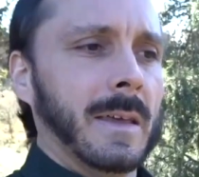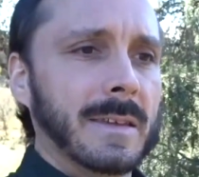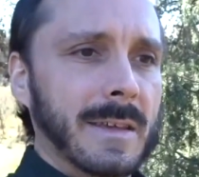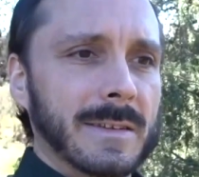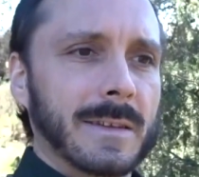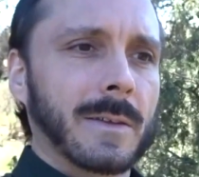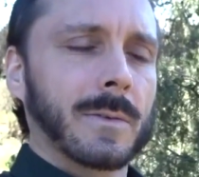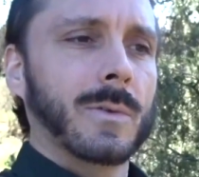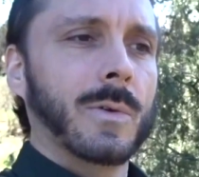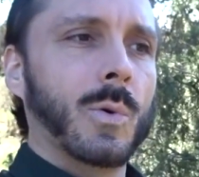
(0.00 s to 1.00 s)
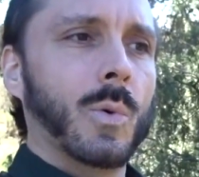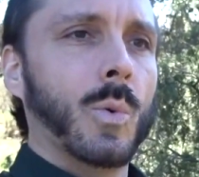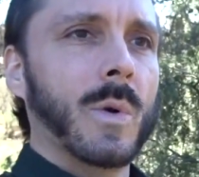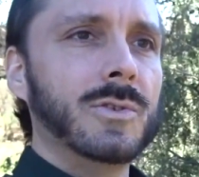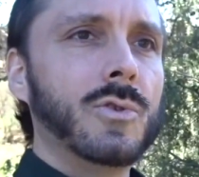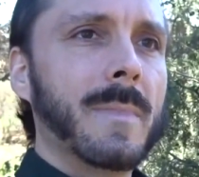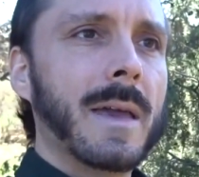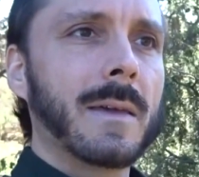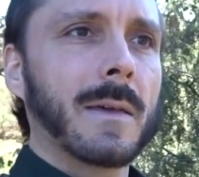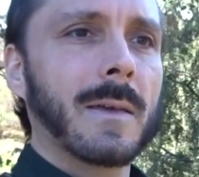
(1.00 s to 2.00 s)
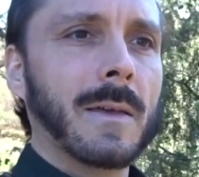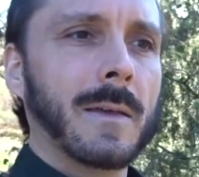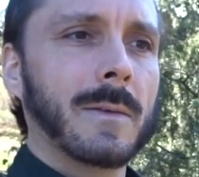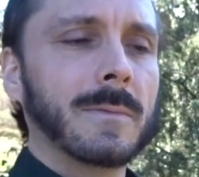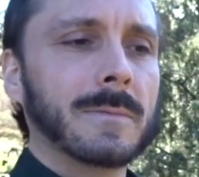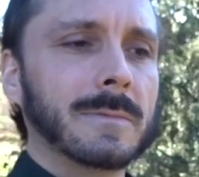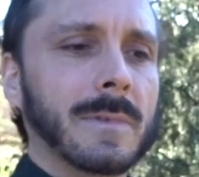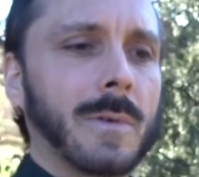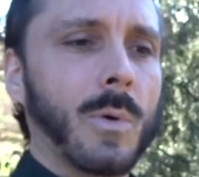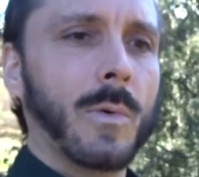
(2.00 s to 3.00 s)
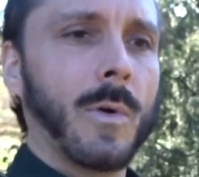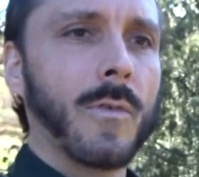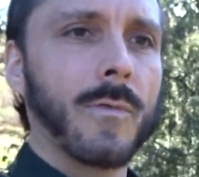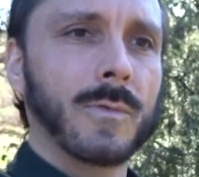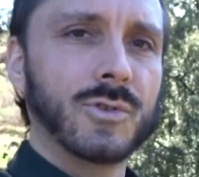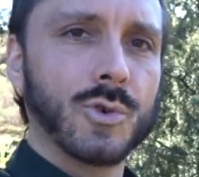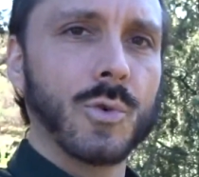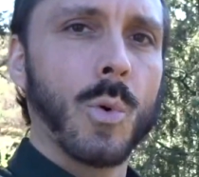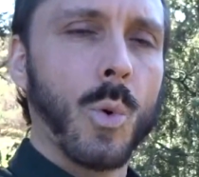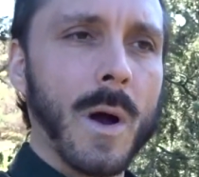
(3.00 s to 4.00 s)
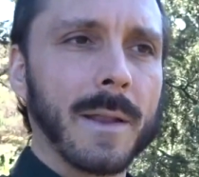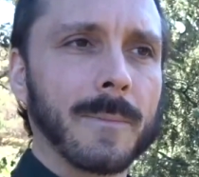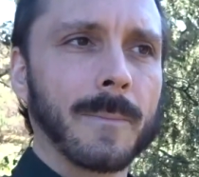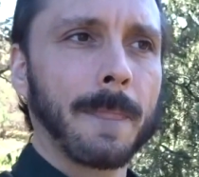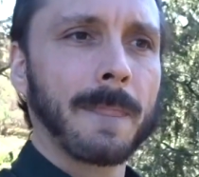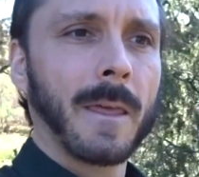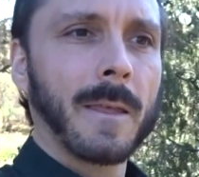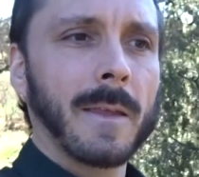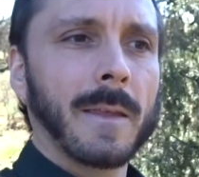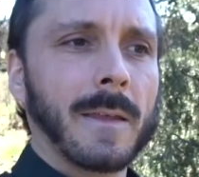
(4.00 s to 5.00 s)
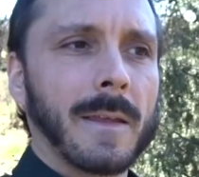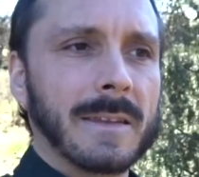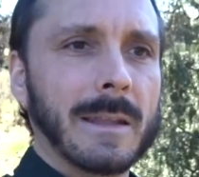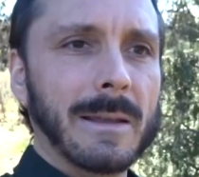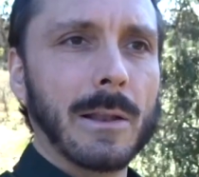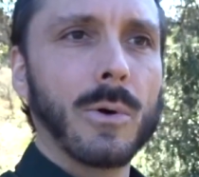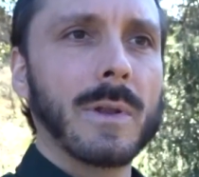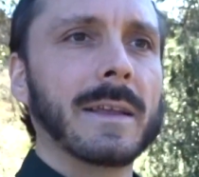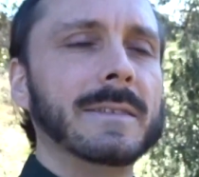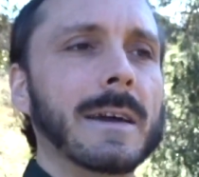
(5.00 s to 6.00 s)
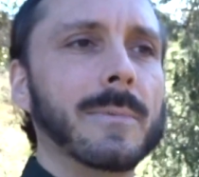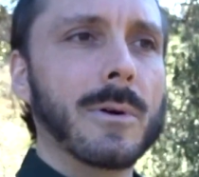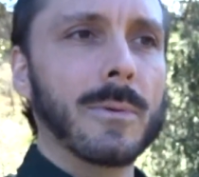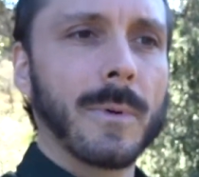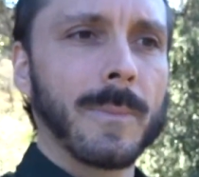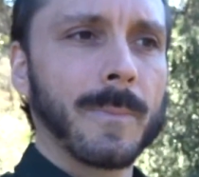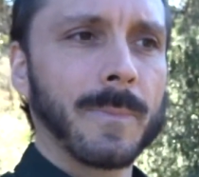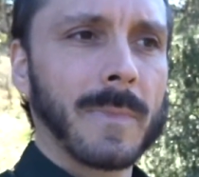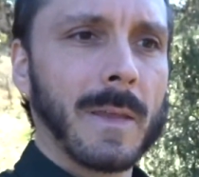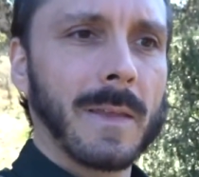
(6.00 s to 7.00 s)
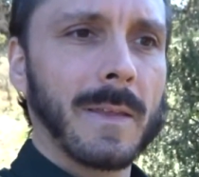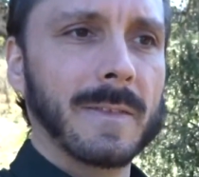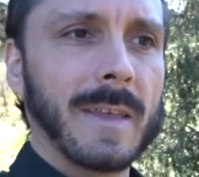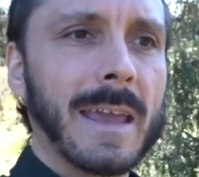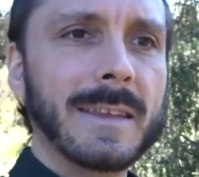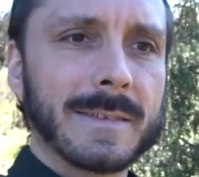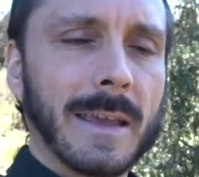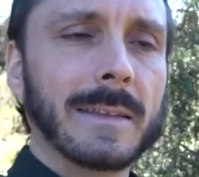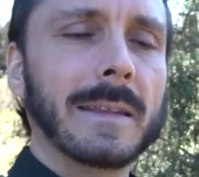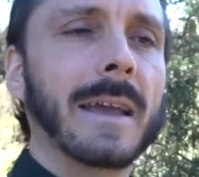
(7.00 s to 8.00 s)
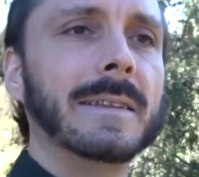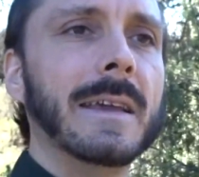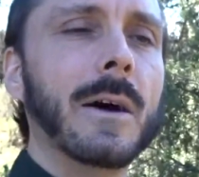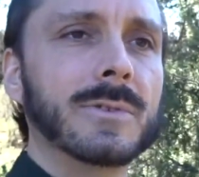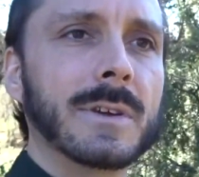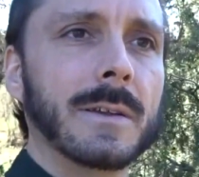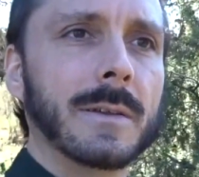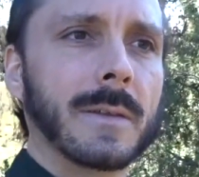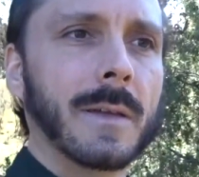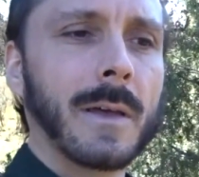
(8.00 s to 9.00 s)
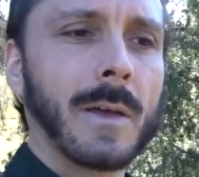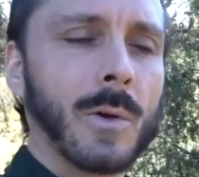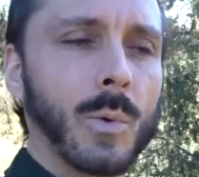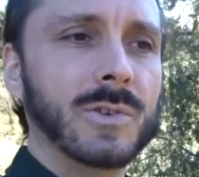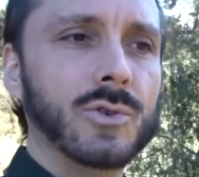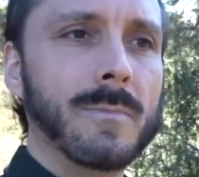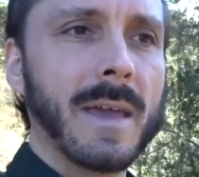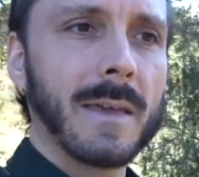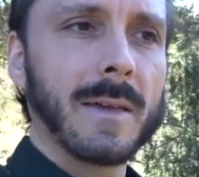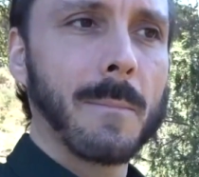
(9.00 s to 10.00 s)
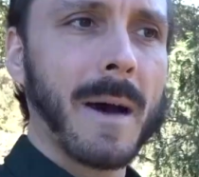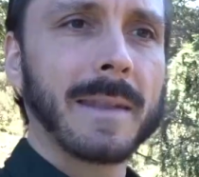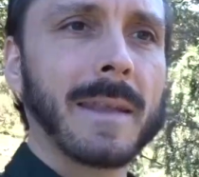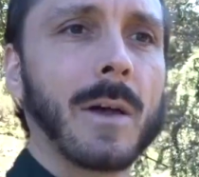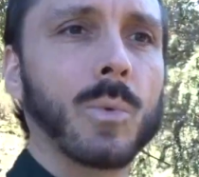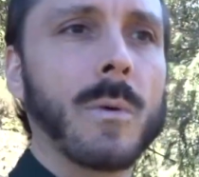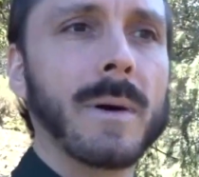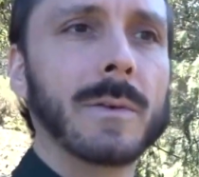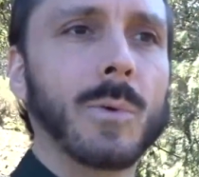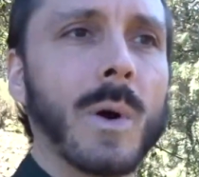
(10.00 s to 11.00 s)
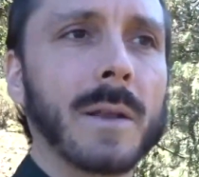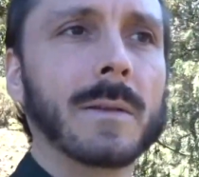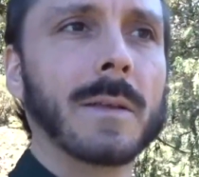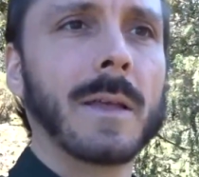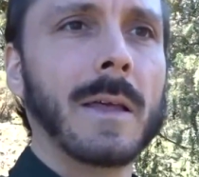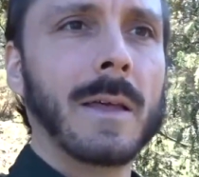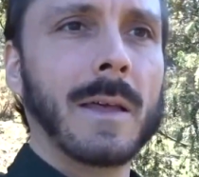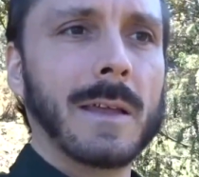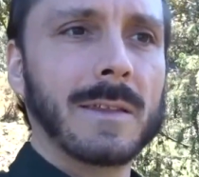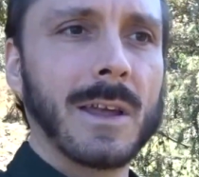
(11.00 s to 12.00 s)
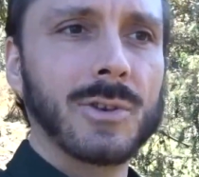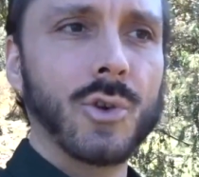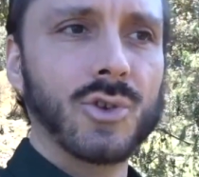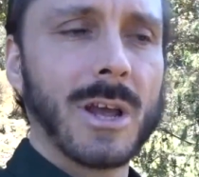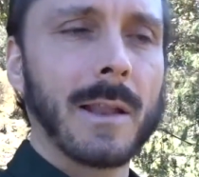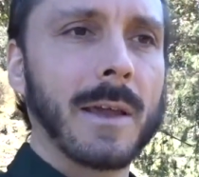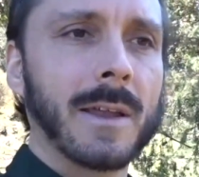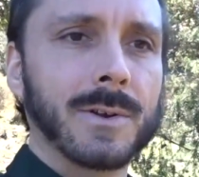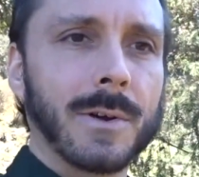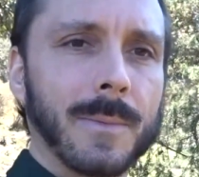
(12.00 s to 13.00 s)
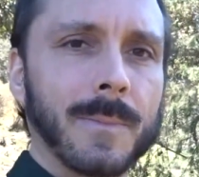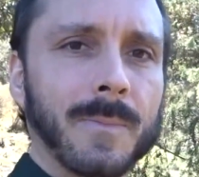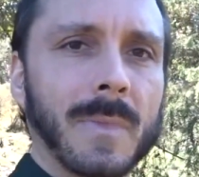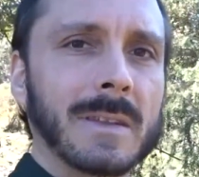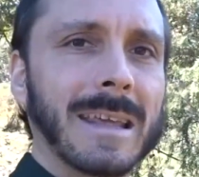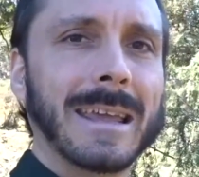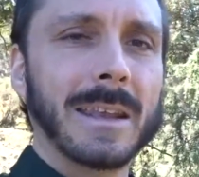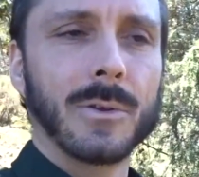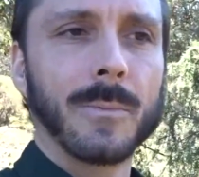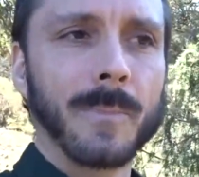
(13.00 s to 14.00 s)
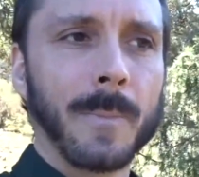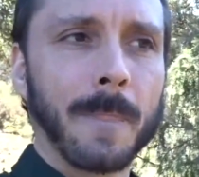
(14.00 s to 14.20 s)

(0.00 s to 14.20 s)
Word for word: He says, When you make of two one, the below like the above, the inside like the outside, when you make man and woman one, then you shall enter the kingdom,